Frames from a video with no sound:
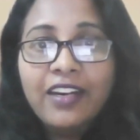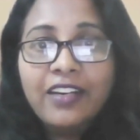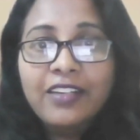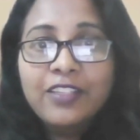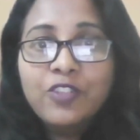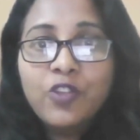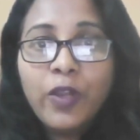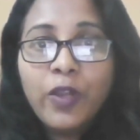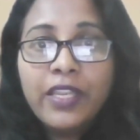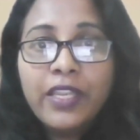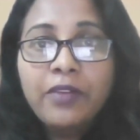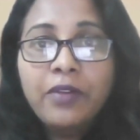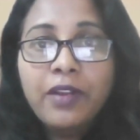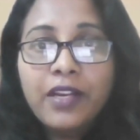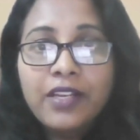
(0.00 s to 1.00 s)

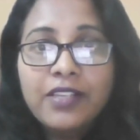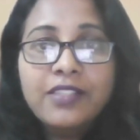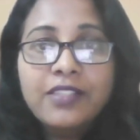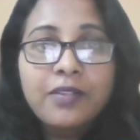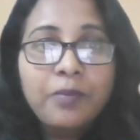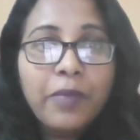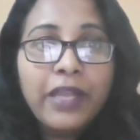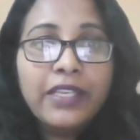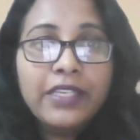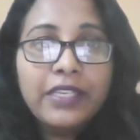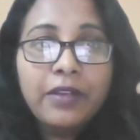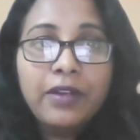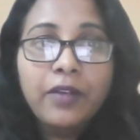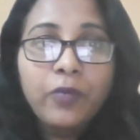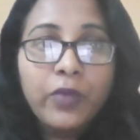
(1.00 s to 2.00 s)
Joining us,
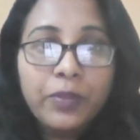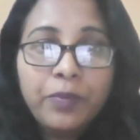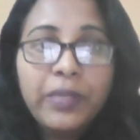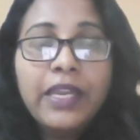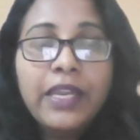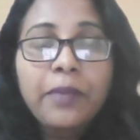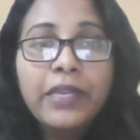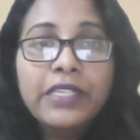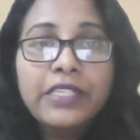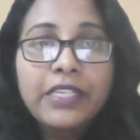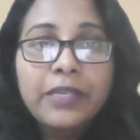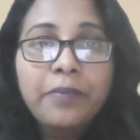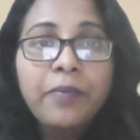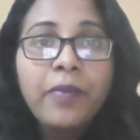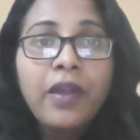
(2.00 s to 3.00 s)
with me and my
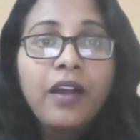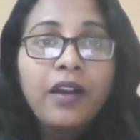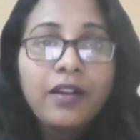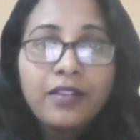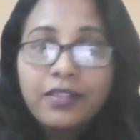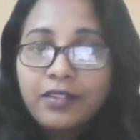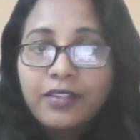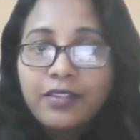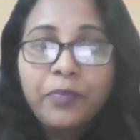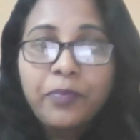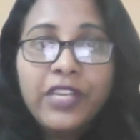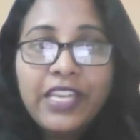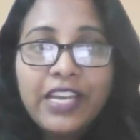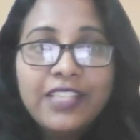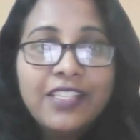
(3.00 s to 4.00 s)
team,
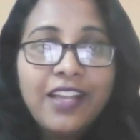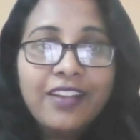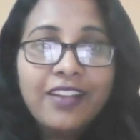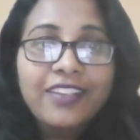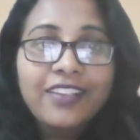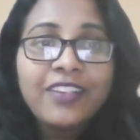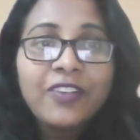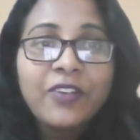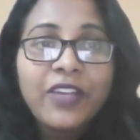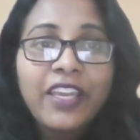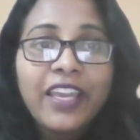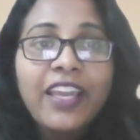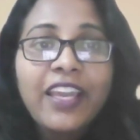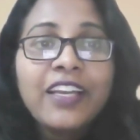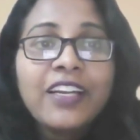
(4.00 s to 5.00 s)
Priya Sagar.
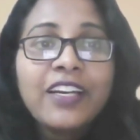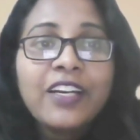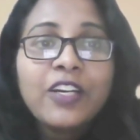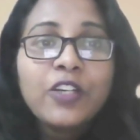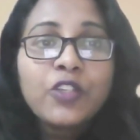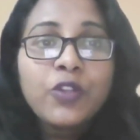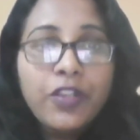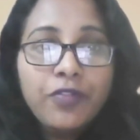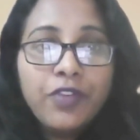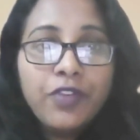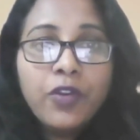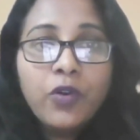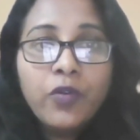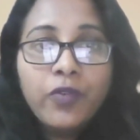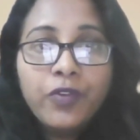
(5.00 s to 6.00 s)
Okay, to give you an
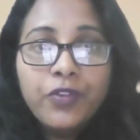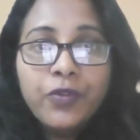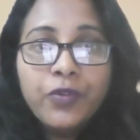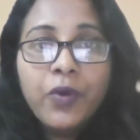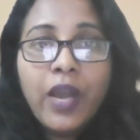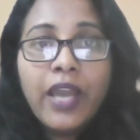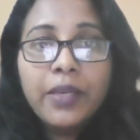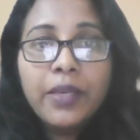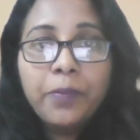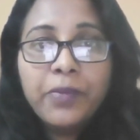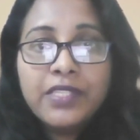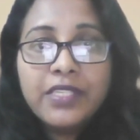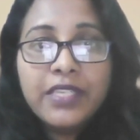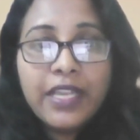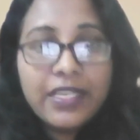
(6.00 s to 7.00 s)
overview, I
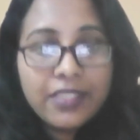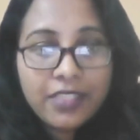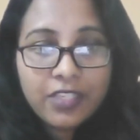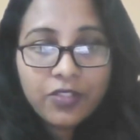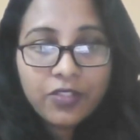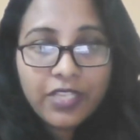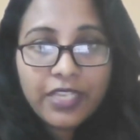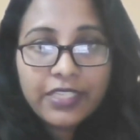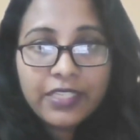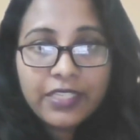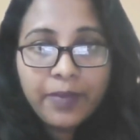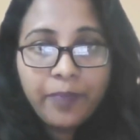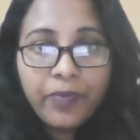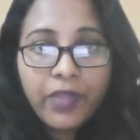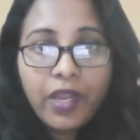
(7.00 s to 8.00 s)
represent ESTAH
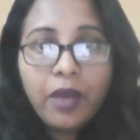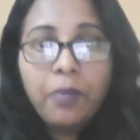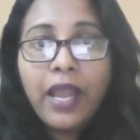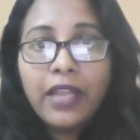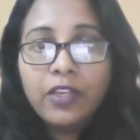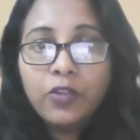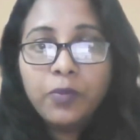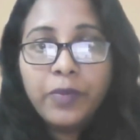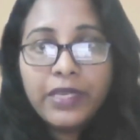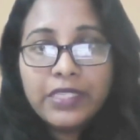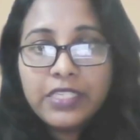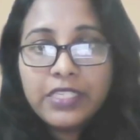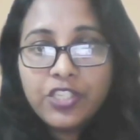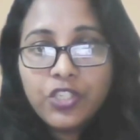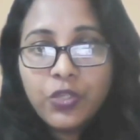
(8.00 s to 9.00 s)
Society, a
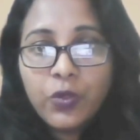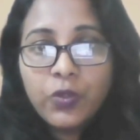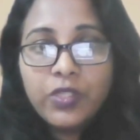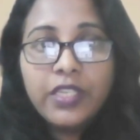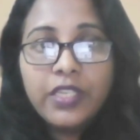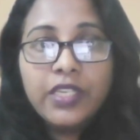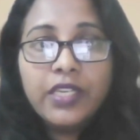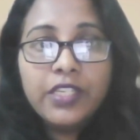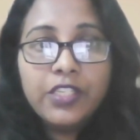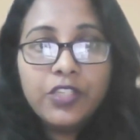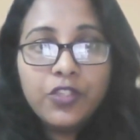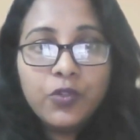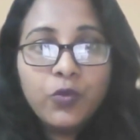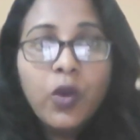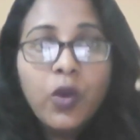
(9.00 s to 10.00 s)
Bangalore-based NGO
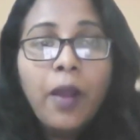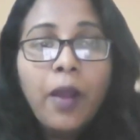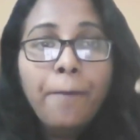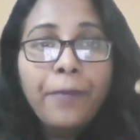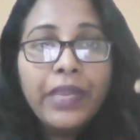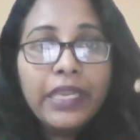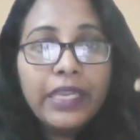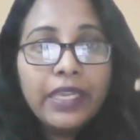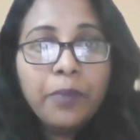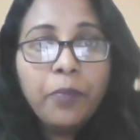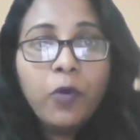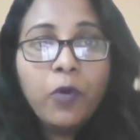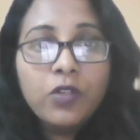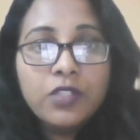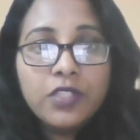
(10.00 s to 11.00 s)
dedicated to making a
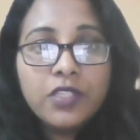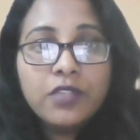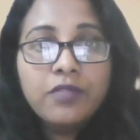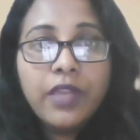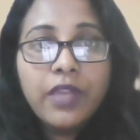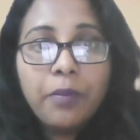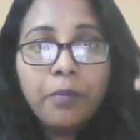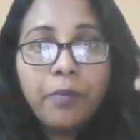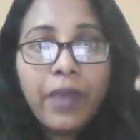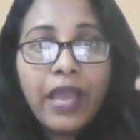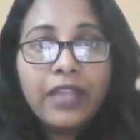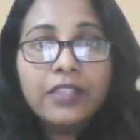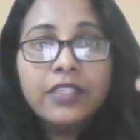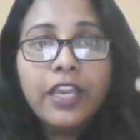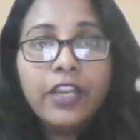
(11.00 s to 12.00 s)
positive
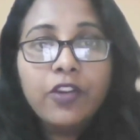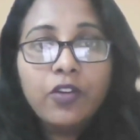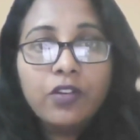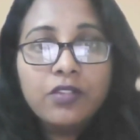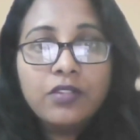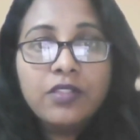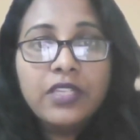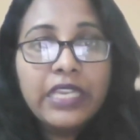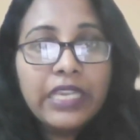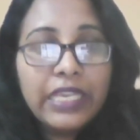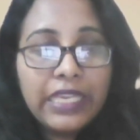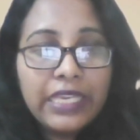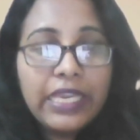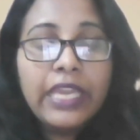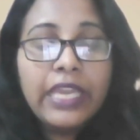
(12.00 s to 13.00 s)
impact across three
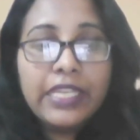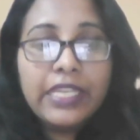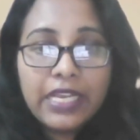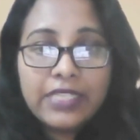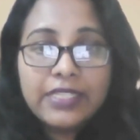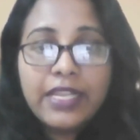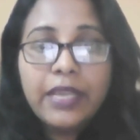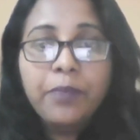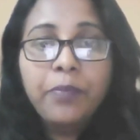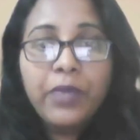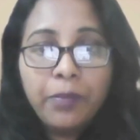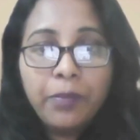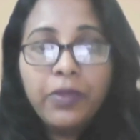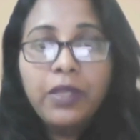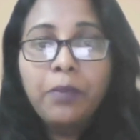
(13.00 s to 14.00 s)
key areas like
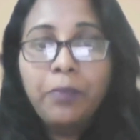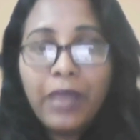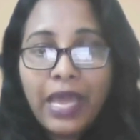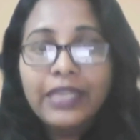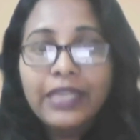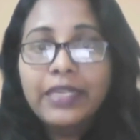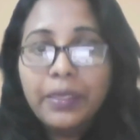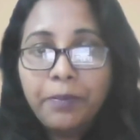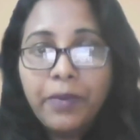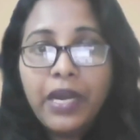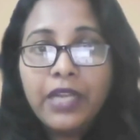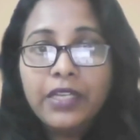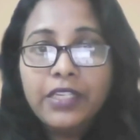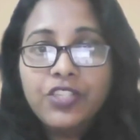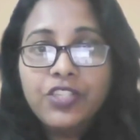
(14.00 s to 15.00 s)
people, planet, and
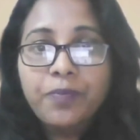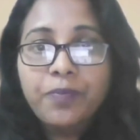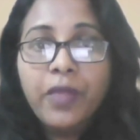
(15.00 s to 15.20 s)
partnership.